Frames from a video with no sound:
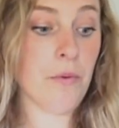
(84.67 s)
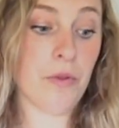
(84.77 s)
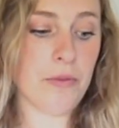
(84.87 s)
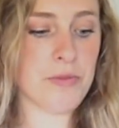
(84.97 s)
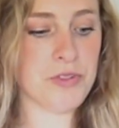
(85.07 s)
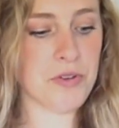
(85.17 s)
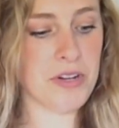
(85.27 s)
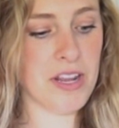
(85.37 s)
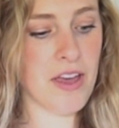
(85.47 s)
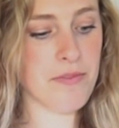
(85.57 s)
well, the
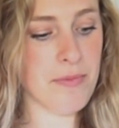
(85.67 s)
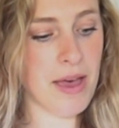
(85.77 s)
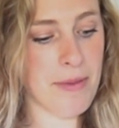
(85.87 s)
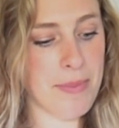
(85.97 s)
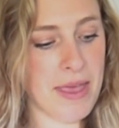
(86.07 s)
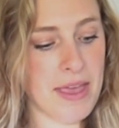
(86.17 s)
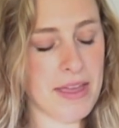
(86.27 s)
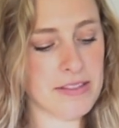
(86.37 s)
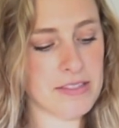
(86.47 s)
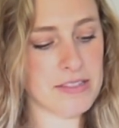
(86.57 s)
majority of my
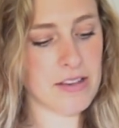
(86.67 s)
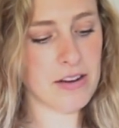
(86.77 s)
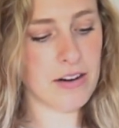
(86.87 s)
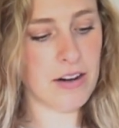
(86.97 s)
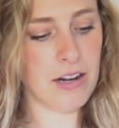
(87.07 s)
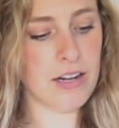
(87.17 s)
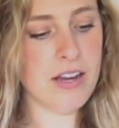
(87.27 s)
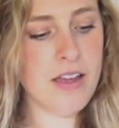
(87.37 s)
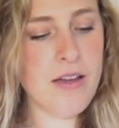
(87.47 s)
pants are